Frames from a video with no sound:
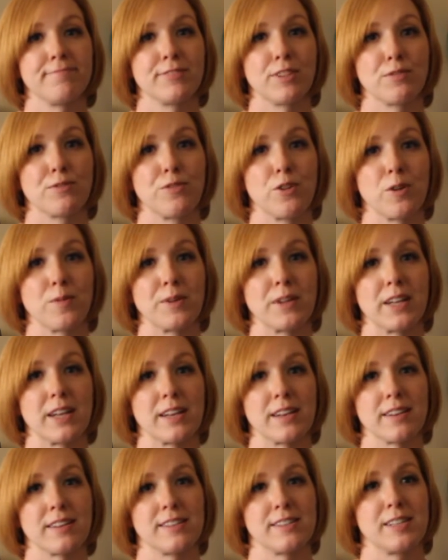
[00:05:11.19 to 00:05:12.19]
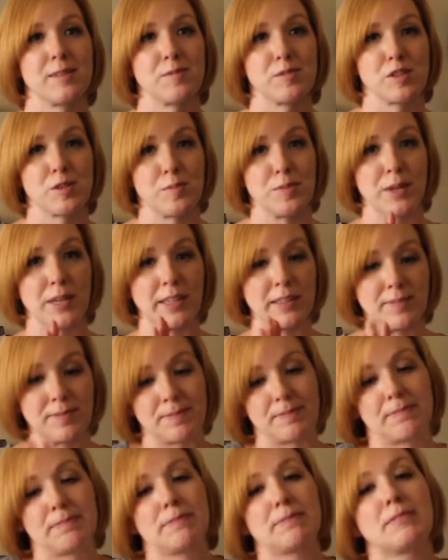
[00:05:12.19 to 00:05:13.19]
the formula seems to be
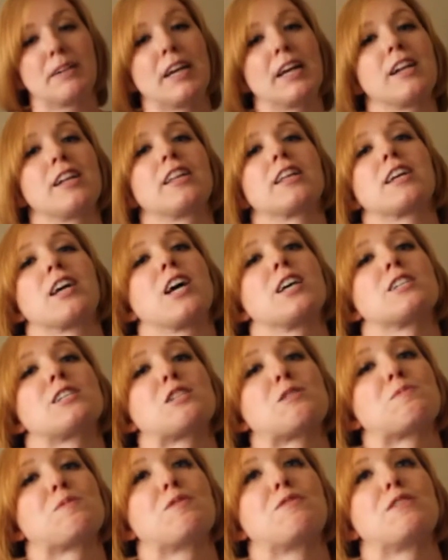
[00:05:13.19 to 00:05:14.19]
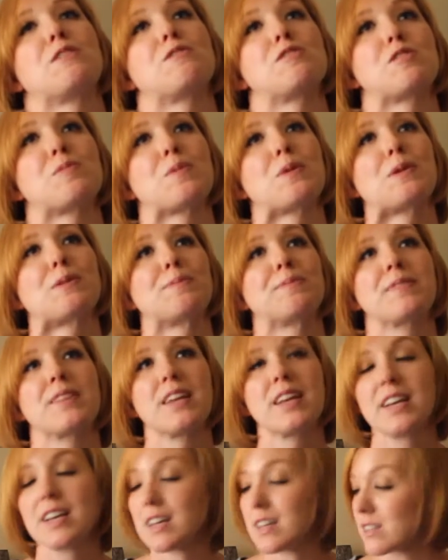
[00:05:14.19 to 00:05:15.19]
right on the cusp of usable.
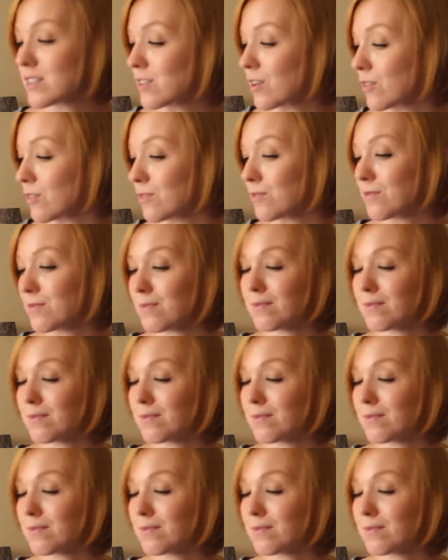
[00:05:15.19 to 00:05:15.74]
So